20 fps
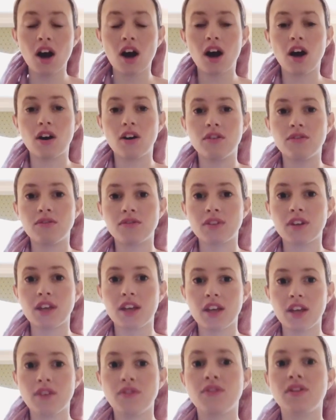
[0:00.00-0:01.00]
of
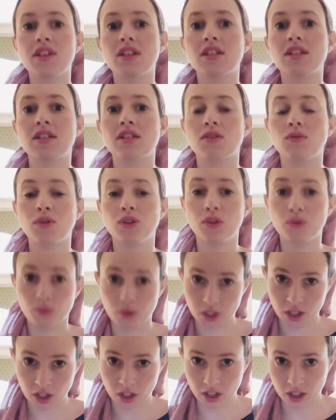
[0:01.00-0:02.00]
if this is going to
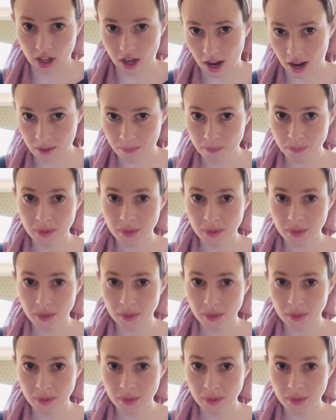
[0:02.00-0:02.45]
work or not.